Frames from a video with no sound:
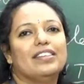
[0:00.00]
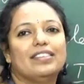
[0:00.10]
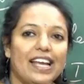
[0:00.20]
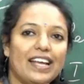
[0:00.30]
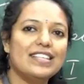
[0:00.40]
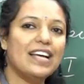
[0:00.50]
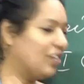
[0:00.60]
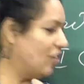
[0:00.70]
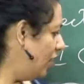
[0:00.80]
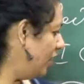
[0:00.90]
These
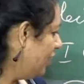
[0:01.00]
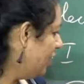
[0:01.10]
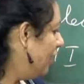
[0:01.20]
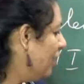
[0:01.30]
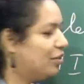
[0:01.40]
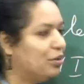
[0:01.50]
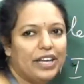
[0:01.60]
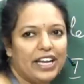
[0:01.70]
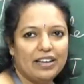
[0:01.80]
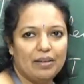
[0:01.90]
are called
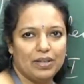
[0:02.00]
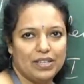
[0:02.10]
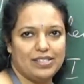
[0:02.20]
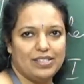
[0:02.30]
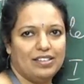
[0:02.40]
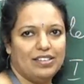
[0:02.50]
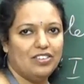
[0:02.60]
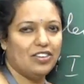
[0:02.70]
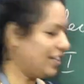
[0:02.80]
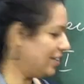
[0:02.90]
routing numbers.
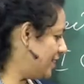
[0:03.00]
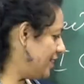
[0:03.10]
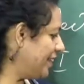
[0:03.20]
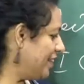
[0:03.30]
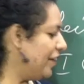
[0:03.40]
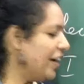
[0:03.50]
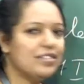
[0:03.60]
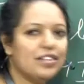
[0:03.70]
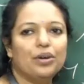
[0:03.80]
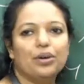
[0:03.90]
Okay, this
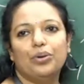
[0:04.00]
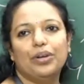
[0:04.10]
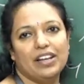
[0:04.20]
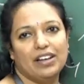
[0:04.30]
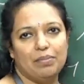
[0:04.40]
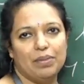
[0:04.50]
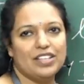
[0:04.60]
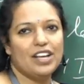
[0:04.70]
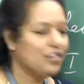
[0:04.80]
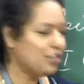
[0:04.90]
signifies routing
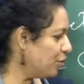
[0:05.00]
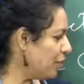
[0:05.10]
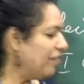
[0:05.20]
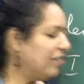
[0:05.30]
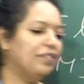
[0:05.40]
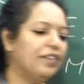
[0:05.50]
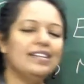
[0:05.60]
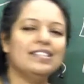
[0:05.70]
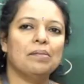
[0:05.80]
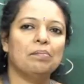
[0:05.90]
numbers. So you have
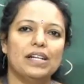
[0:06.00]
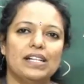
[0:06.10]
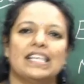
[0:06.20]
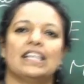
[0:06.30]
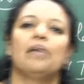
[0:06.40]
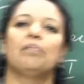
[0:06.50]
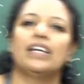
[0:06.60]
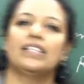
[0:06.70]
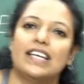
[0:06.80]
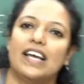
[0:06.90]
different symbols in
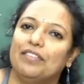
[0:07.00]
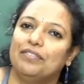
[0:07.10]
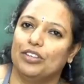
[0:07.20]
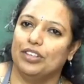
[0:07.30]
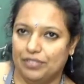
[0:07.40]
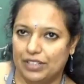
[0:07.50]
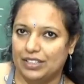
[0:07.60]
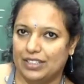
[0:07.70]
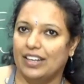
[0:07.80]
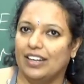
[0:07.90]
MICR for
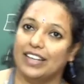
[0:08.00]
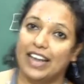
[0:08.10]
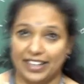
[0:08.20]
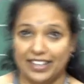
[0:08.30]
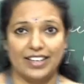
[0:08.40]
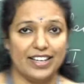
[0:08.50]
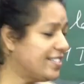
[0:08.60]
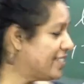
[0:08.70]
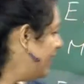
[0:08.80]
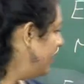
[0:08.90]
different
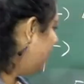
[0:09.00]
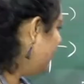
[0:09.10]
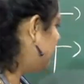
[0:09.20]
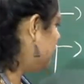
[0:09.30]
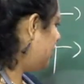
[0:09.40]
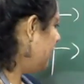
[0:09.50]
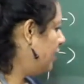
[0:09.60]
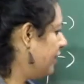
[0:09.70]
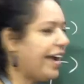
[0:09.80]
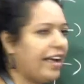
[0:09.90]
categories, which
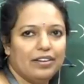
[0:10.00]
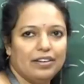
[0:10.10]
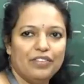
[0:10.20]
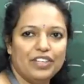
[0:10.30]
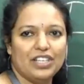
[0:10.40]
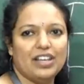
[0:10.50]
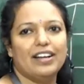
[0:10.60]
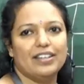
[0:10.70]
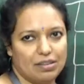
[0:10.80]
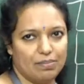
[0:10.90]

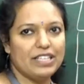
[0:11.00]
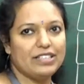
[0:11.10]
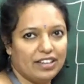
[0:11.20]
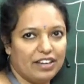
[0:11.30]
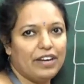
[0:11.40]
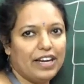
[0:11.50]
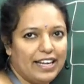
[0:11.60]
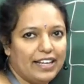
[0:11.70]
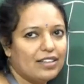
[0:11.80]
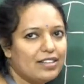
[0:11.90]
are simply
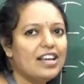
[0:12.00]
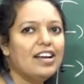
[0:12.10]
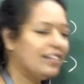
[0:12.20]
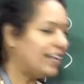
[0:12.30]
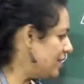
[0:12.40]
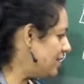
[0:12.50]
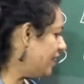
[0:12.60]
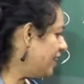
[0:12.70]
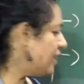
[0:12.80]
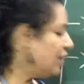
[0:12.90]
signified like this. That is
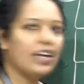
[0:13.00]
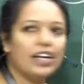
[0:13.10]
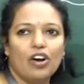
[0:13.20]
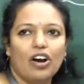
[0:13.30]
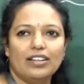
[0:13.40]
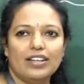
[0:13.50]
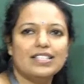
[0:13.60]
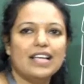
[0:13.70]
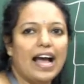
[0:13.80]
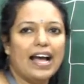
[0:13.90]
the reason we call
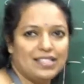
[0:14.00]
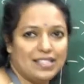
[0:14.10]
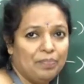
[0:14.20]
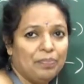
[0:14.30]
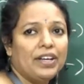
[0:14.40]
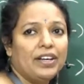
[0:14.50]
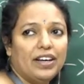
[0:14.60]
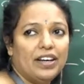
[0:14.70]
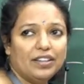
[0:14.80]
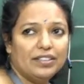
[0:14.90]
this as
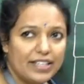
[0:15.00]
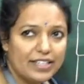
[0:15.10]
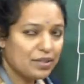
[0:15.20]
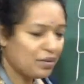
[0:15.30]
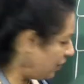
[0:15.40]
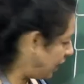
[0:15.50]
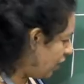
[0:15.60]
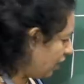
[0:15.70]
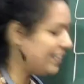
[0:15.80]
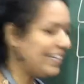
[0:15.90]
we
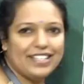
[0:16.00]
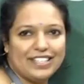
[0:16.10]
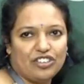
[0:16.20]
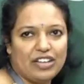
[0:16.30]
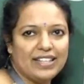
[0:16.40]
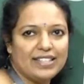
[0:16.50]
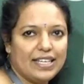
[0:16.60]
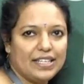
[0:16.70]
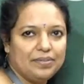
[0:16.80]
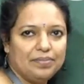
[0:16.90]
call it as
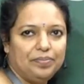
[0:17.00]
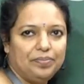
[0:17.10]
transit.